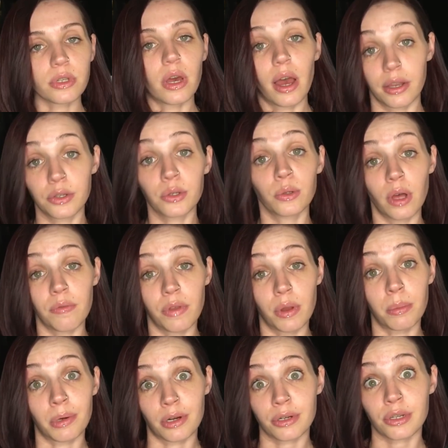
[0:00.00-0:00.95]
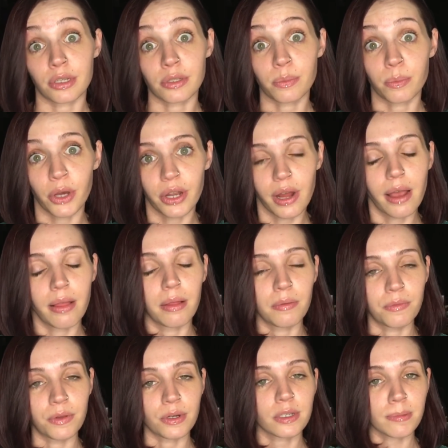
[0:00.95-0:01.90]
I do love their brushes, but I
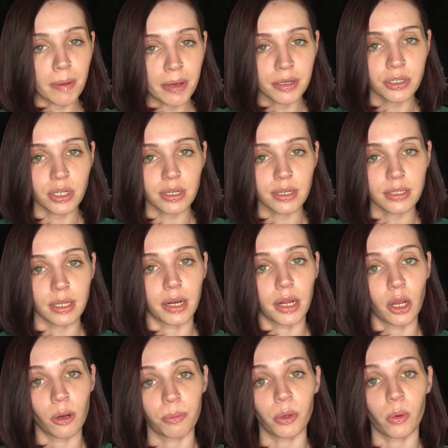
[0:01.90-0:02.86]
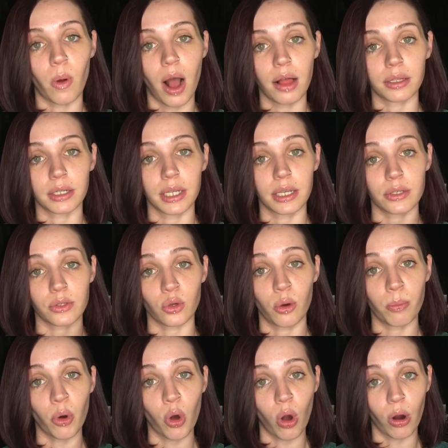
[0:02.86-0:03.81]
love their sponges, and I hope the quality is
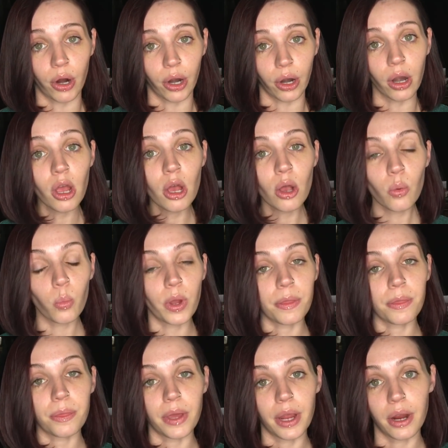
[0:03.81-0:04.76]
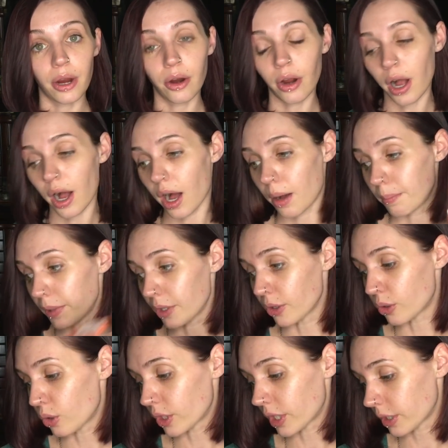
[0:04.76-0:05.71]
on par with their
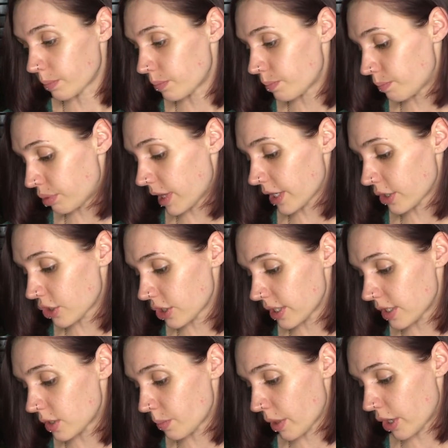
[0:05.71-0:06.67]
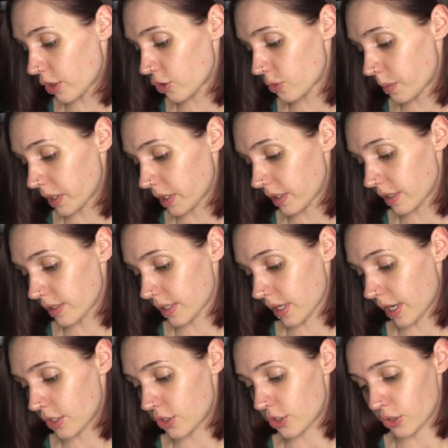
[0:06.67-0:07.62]
Miracle Complexion Sponge, because
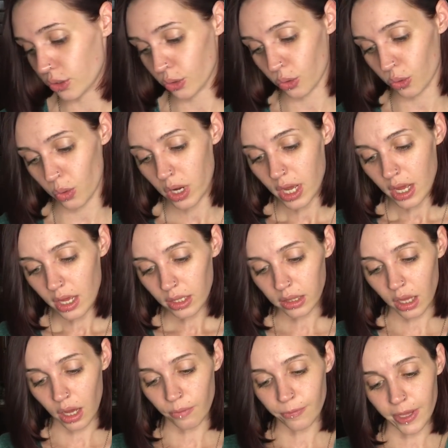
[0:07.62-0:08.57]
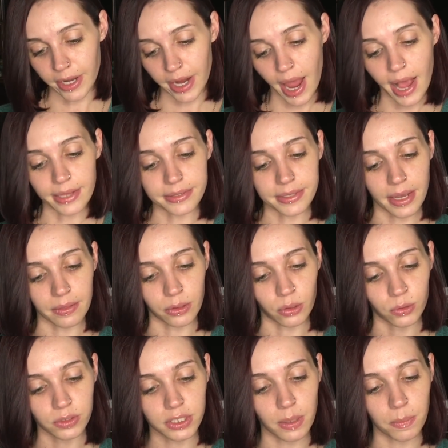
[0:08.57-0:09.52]
I do love that it has that
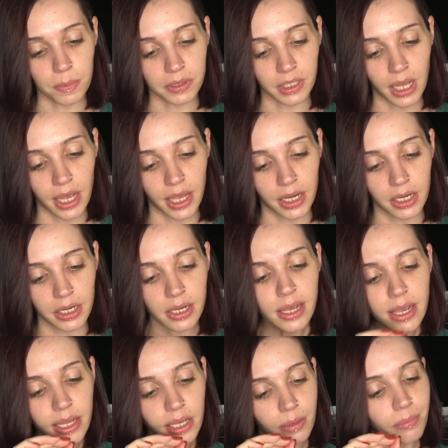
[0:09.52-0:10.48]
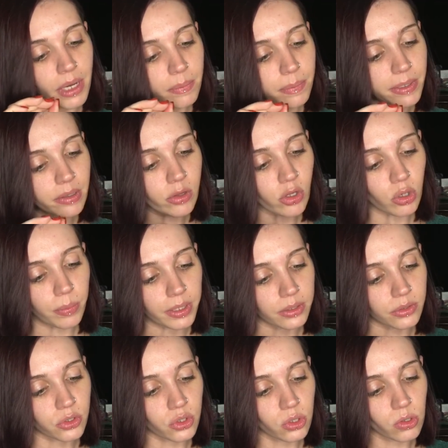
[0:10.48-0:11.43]
little tip at the end. It might be a little
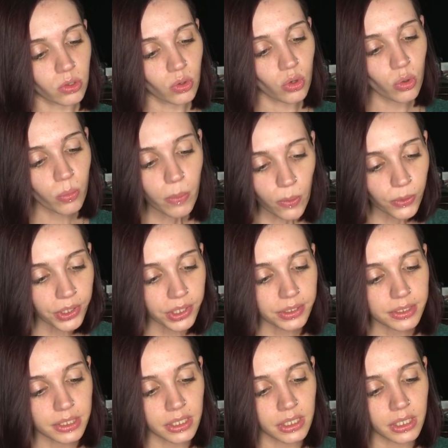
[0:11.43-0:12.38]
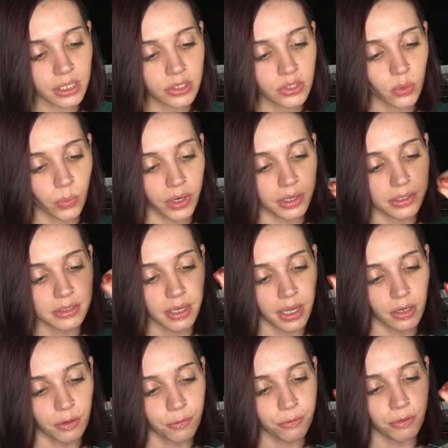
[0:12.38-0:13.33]
bit too pointy to where it's
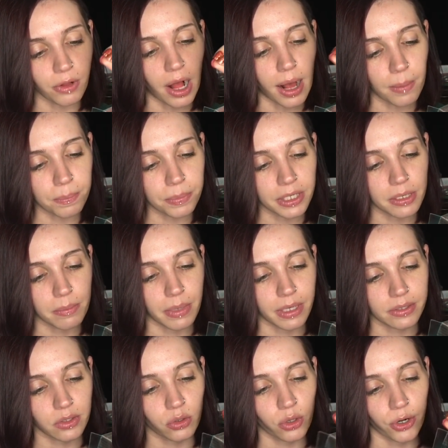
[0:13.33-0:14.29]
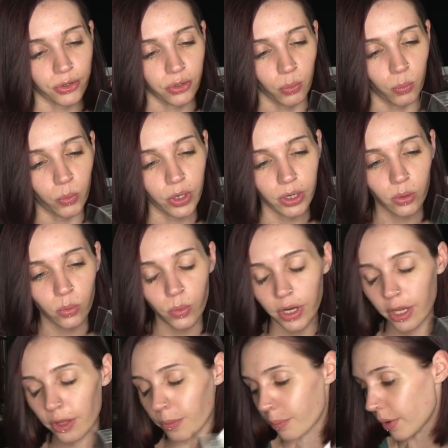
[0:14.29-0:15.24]
kind of floppy and makes it hard to work
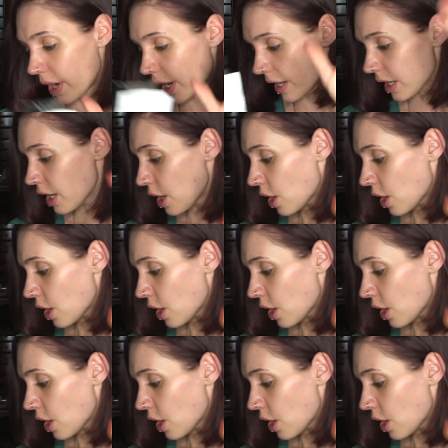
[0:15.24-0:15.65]
with, but